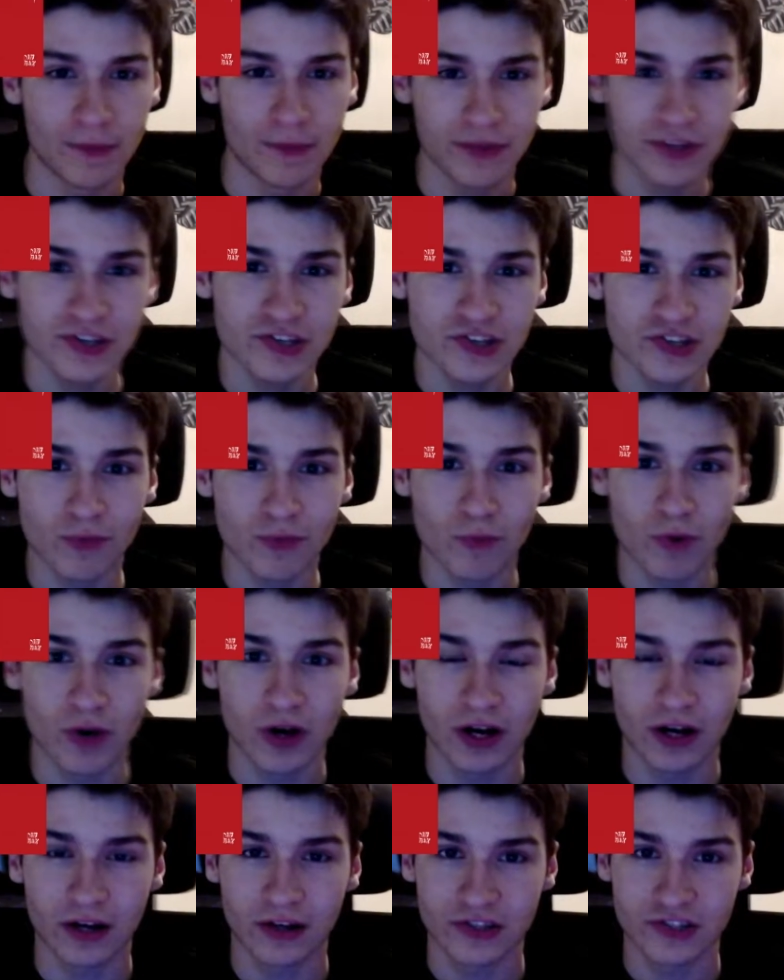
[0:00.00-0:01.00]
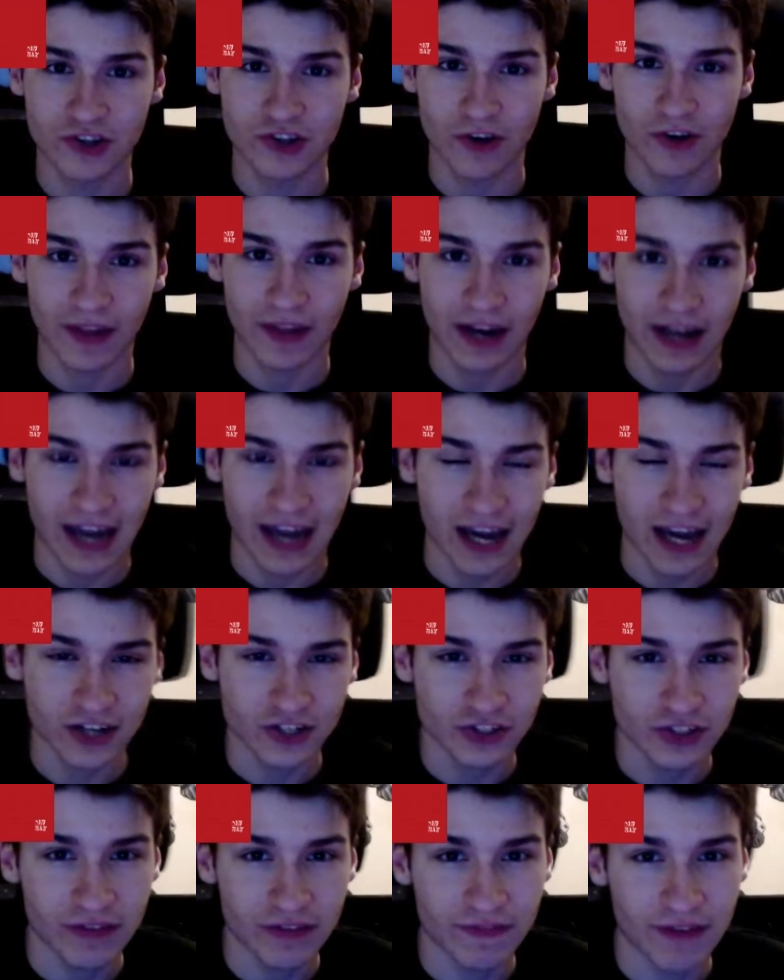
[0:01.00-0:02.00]
This is a song that I
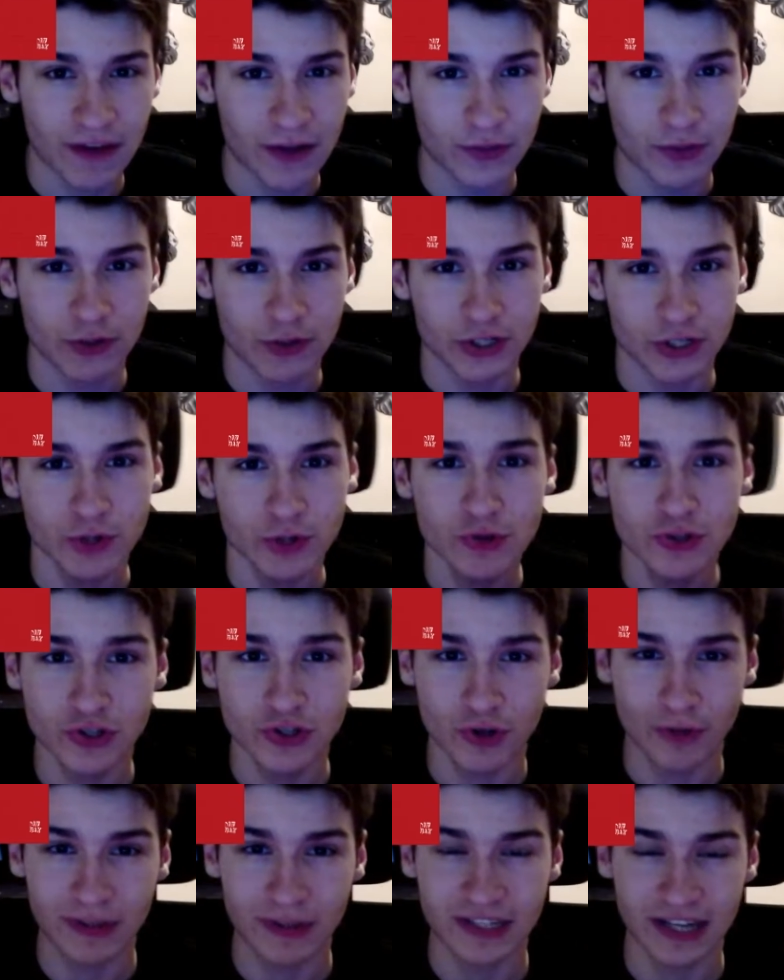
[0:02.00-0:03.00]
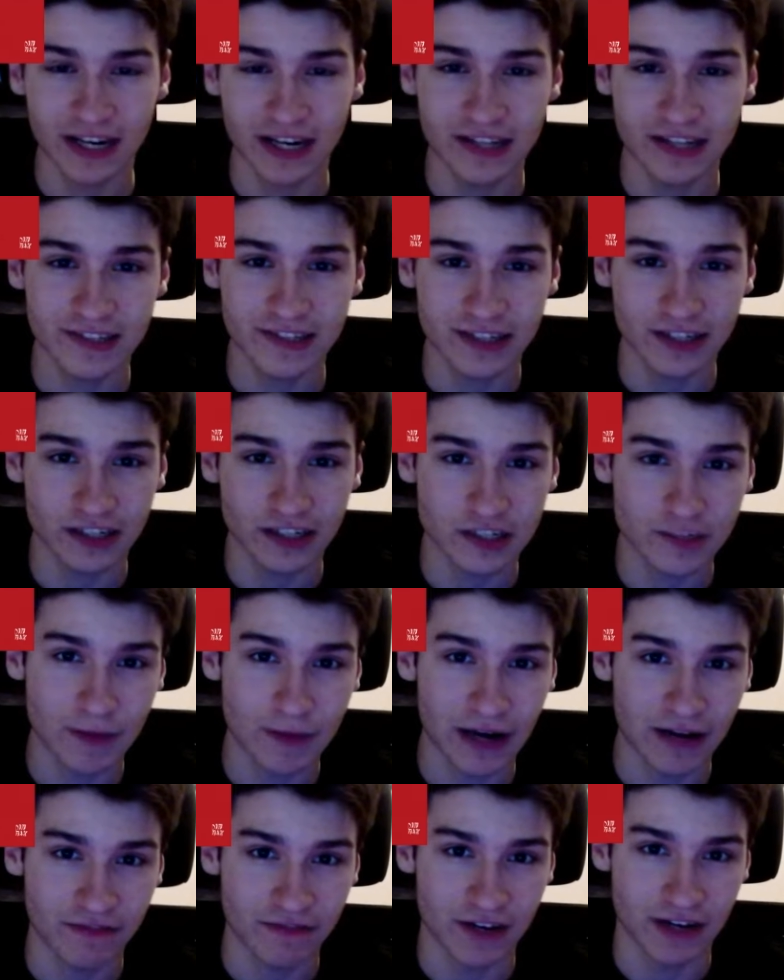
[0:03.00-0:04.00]
actually found through YouTube because I didn't see it on
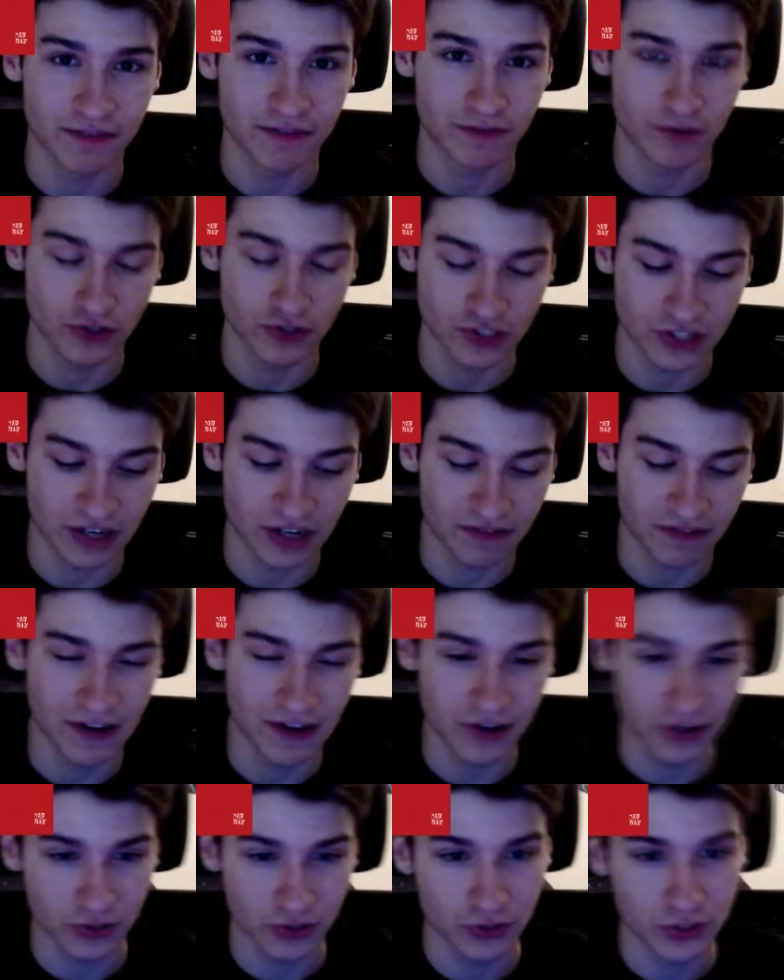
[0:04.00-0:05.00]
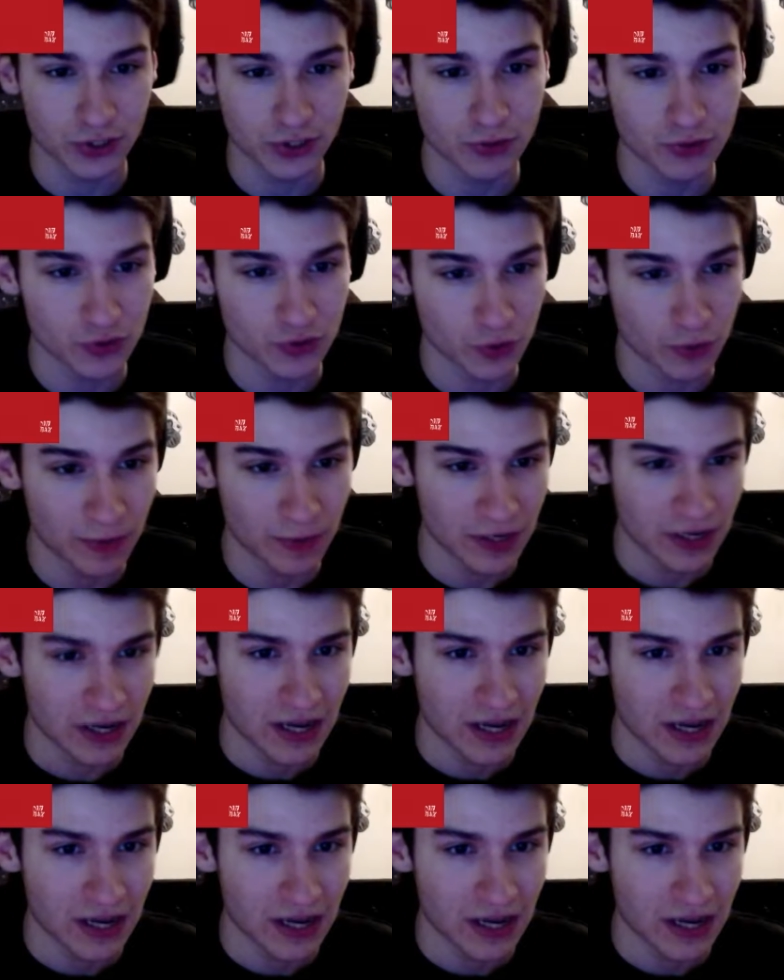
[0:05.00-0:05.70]
Spotify at first, and I found it through YouTube.